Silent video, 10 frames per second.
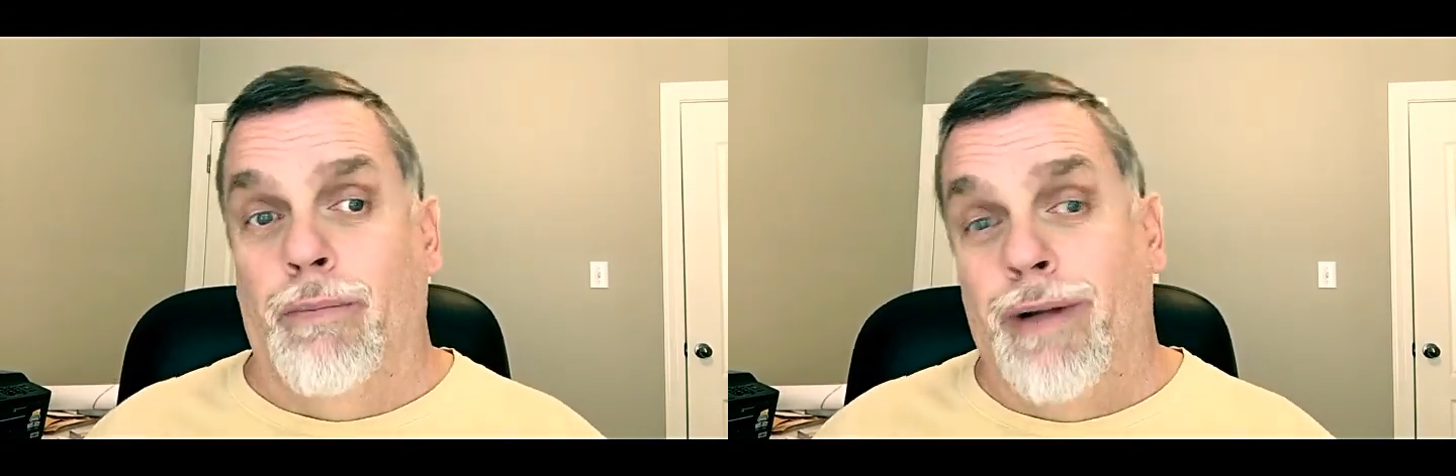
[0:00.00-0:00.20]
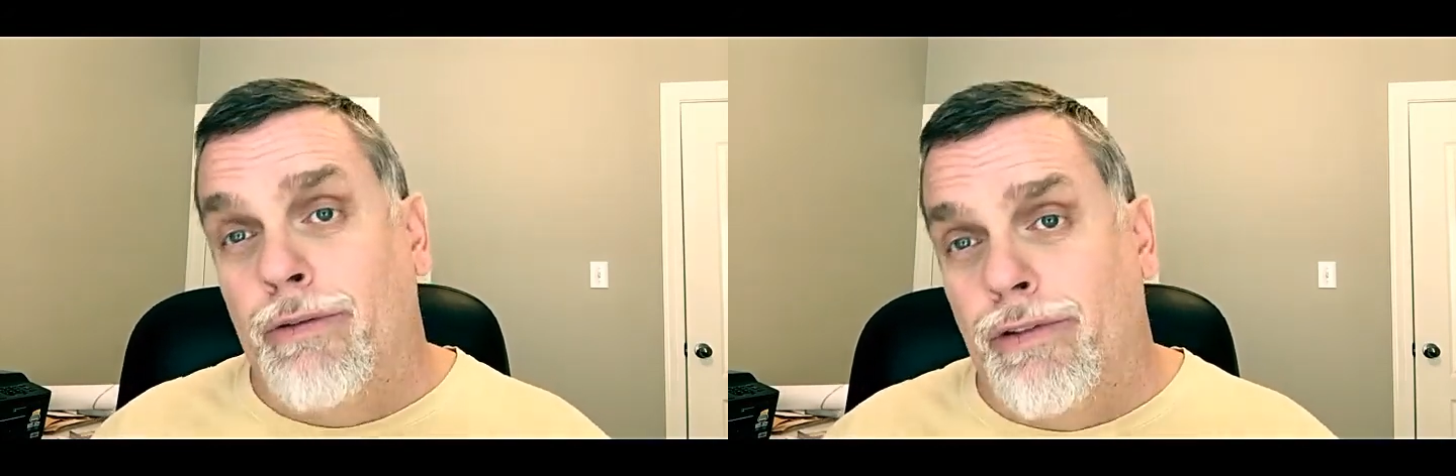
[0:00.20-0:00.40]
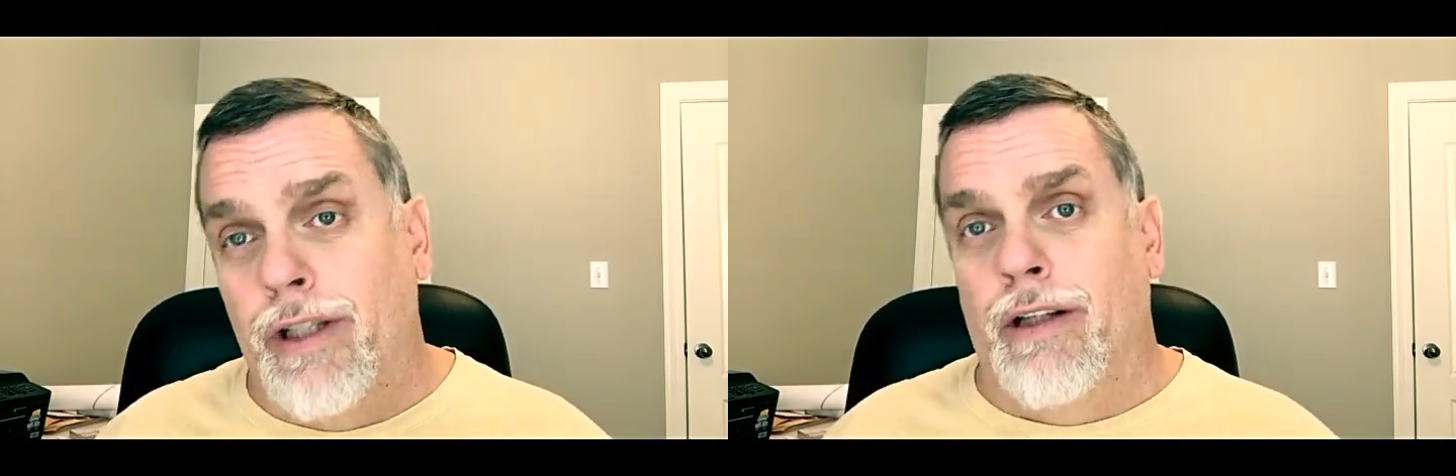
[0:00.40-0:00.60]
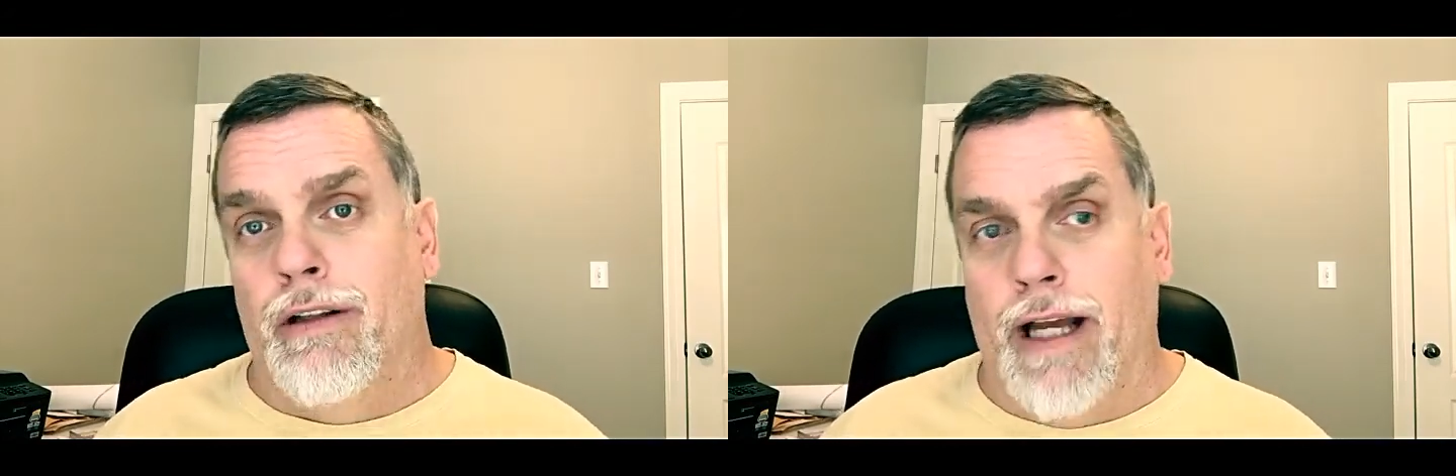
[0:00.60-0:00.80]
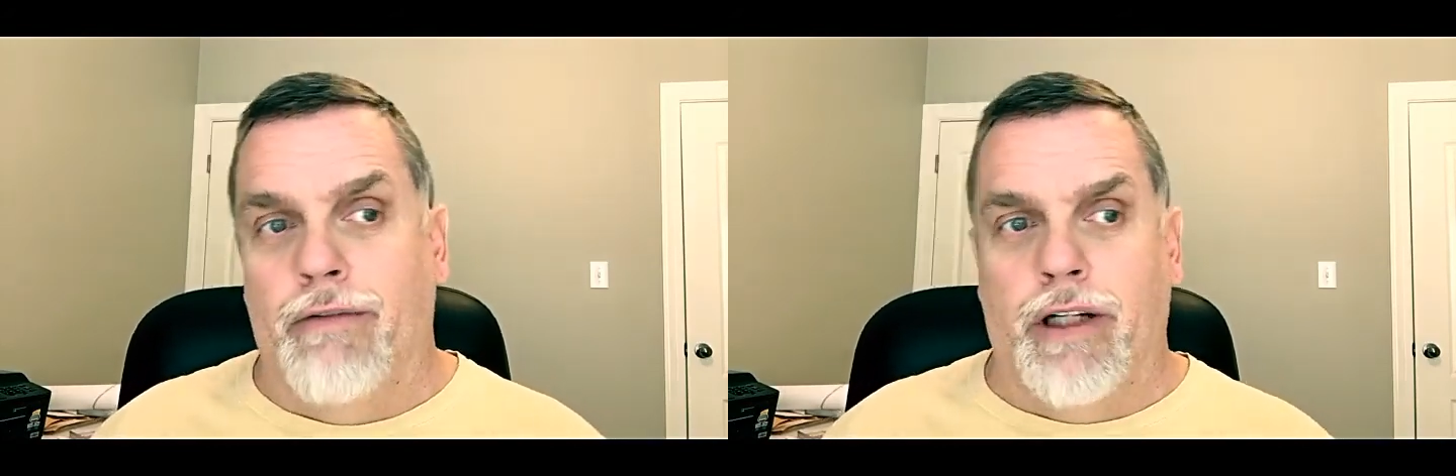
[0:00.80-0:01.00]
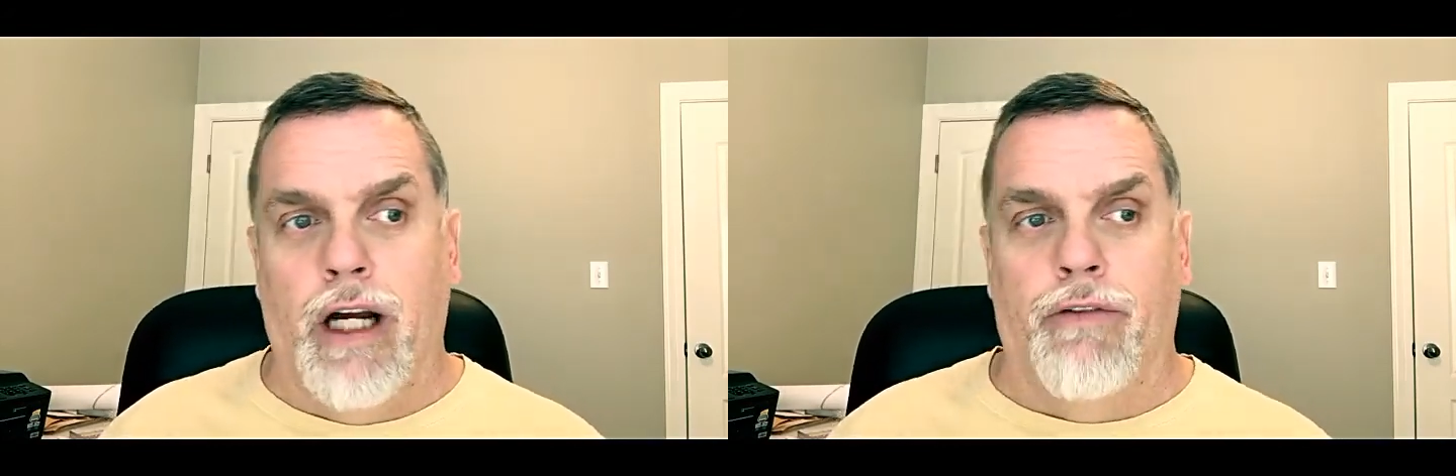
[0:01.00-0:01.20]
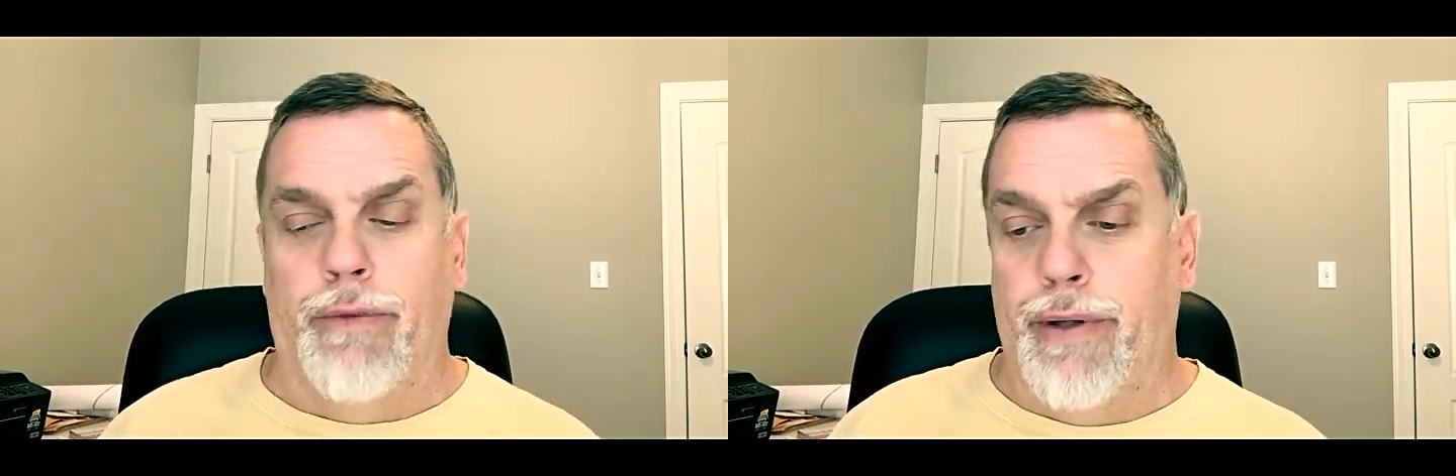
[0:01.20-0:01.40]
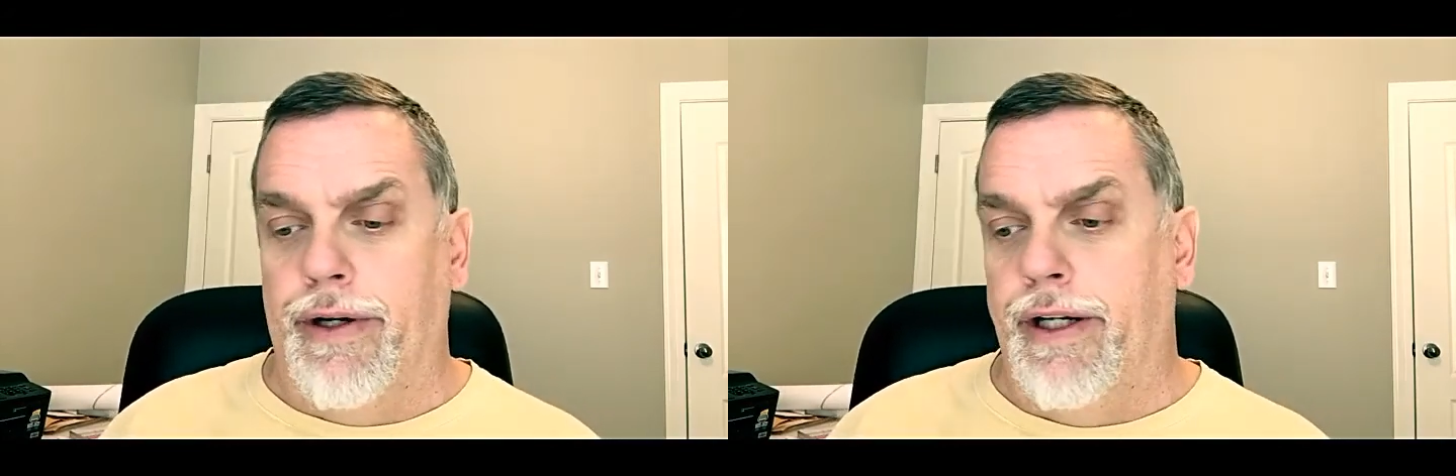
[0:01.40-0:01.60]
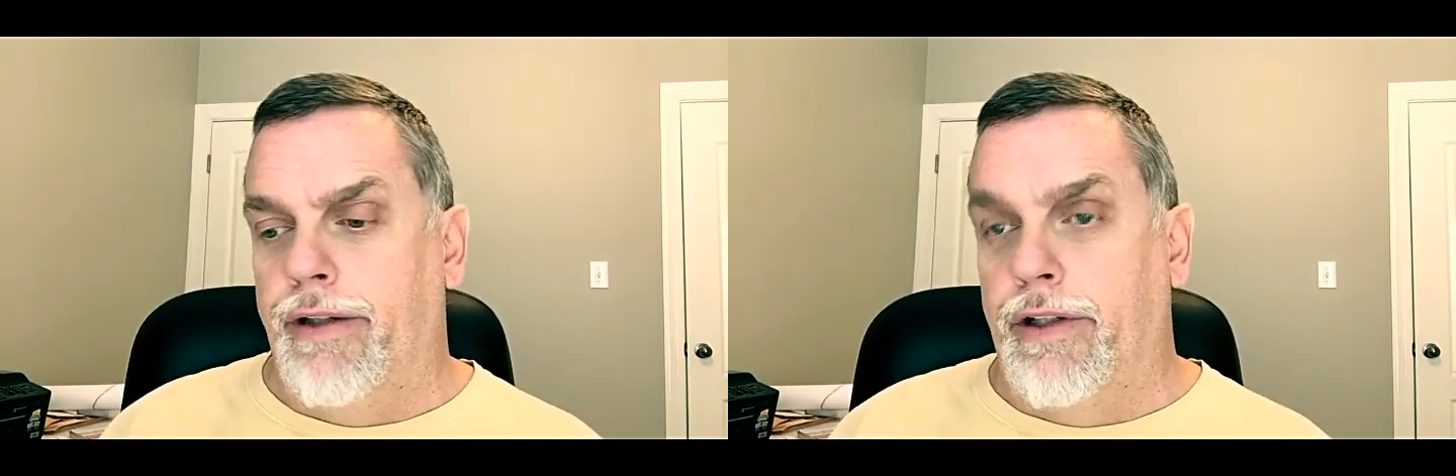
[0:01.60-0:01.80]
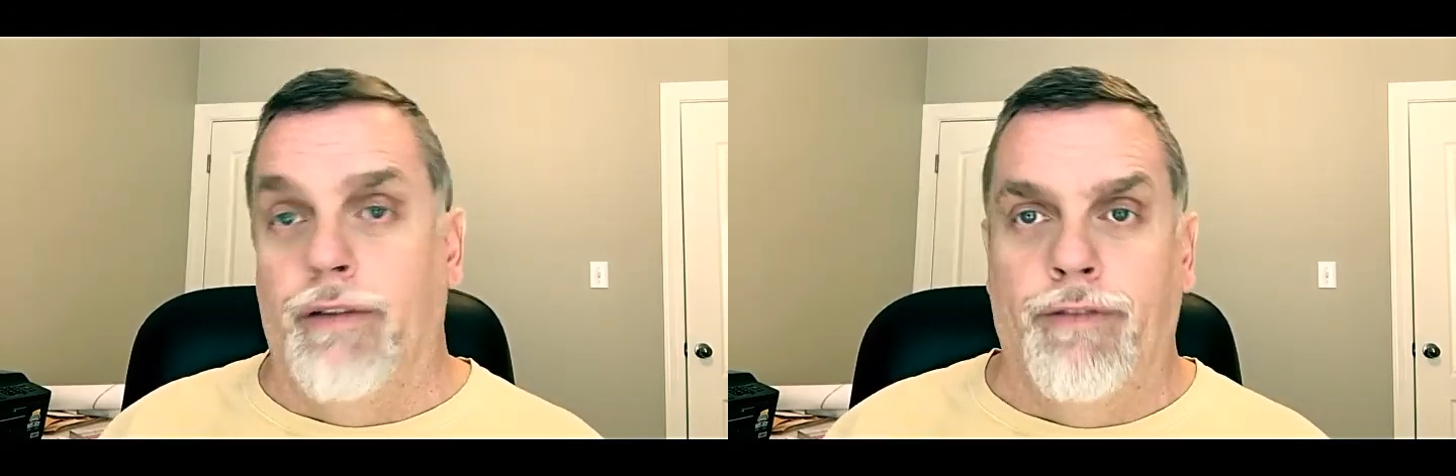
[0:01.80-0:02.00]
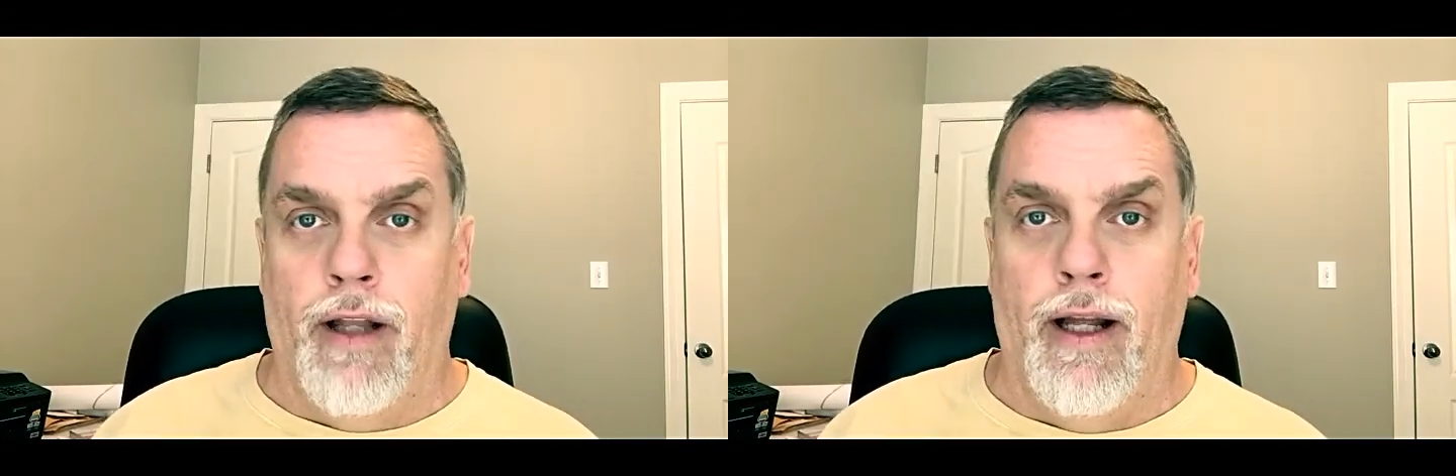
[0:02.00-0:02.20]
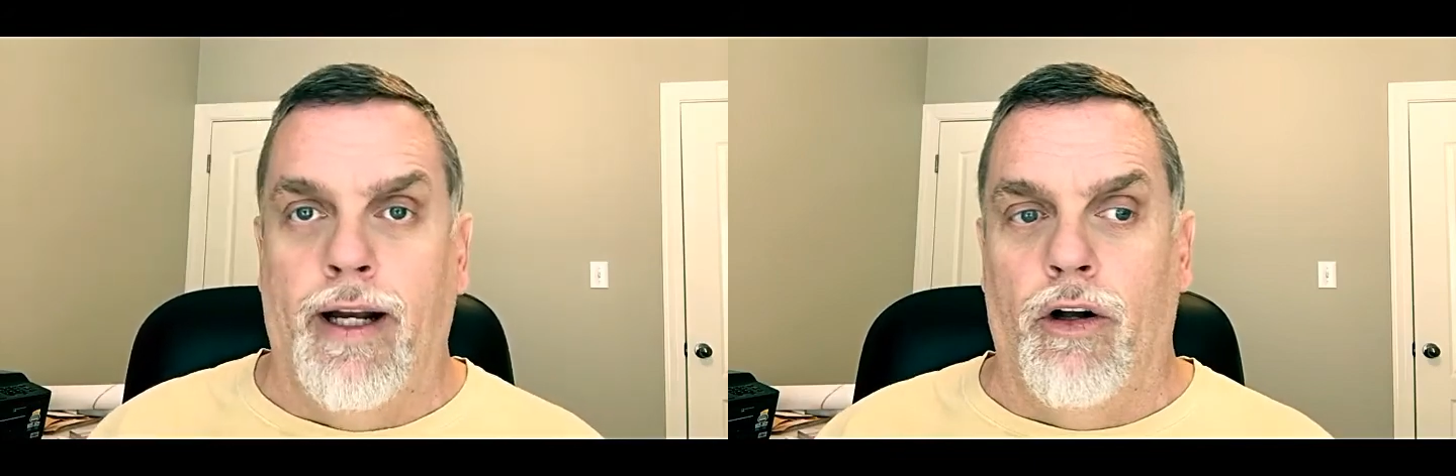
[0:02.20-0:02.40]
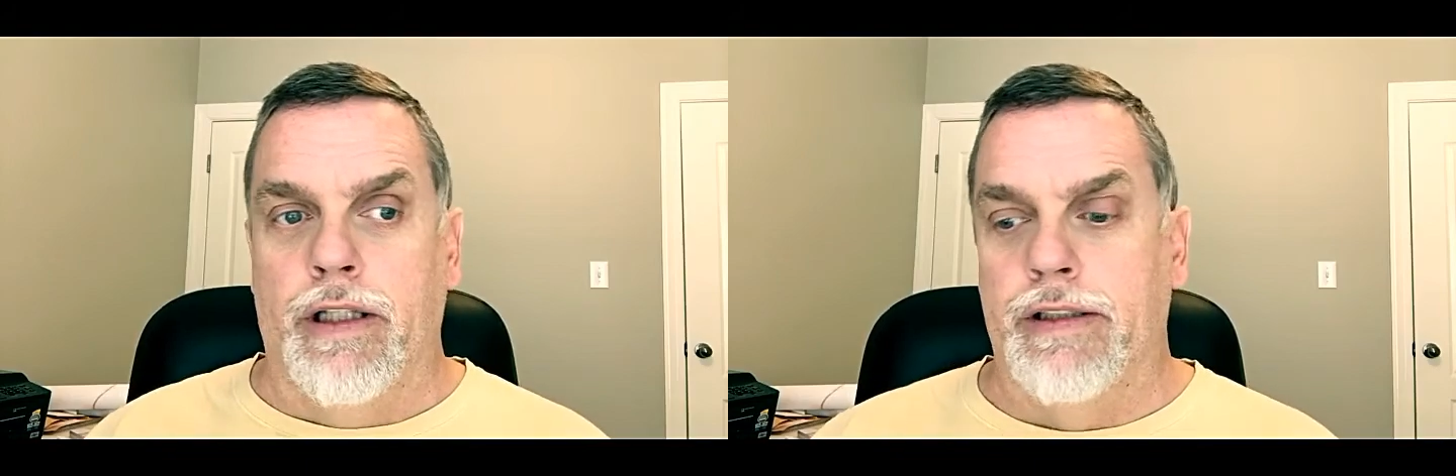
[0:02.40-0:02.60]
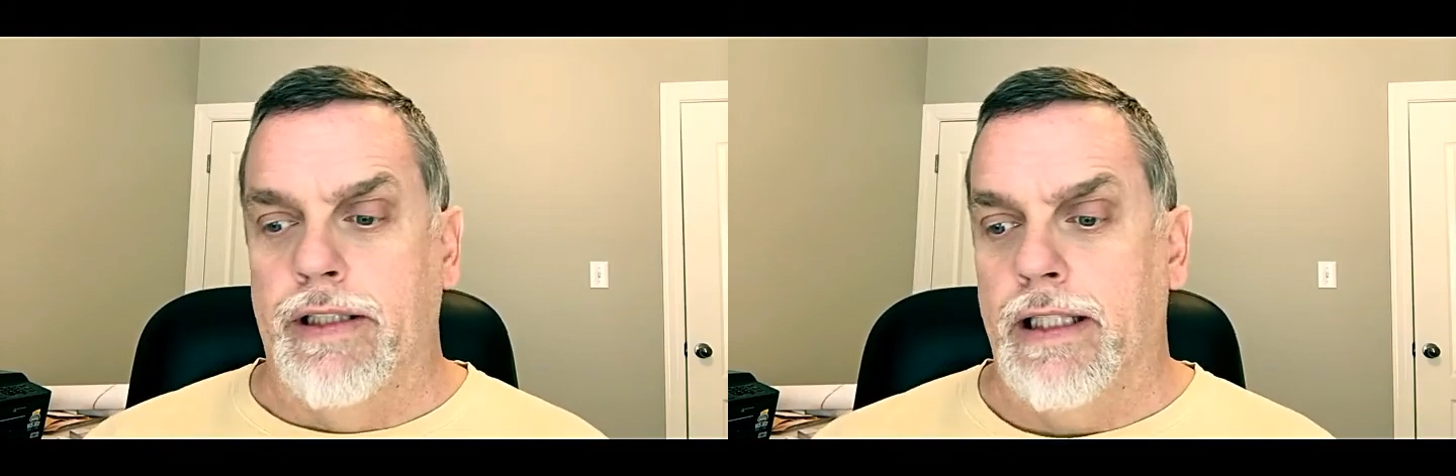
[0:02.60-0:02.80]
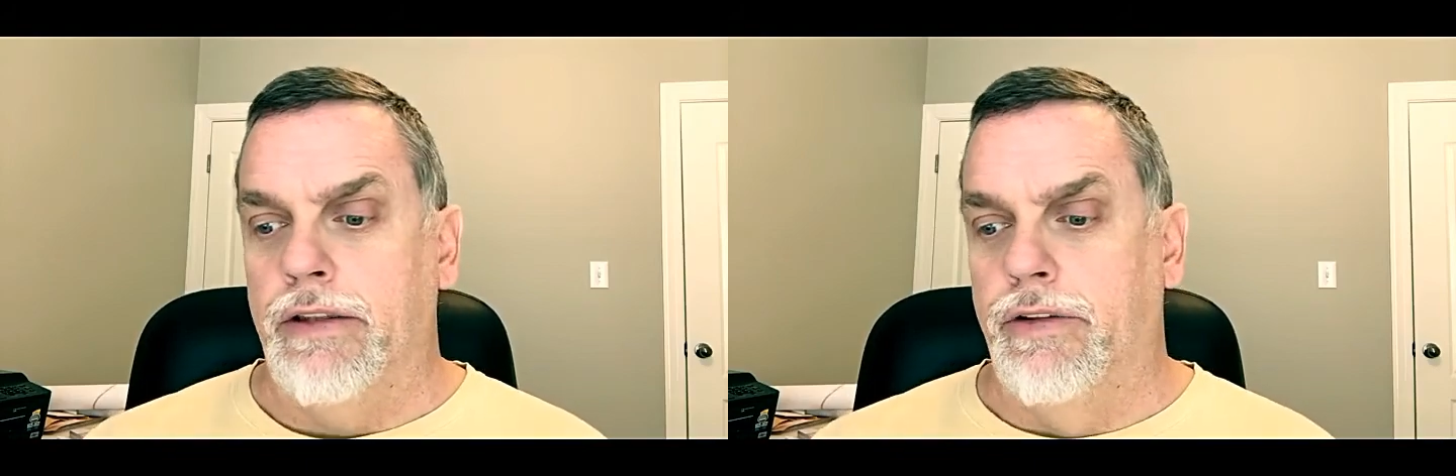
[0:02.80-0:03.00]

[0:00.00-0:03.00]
But it was still had a recovery period and couldn't fly and all these things.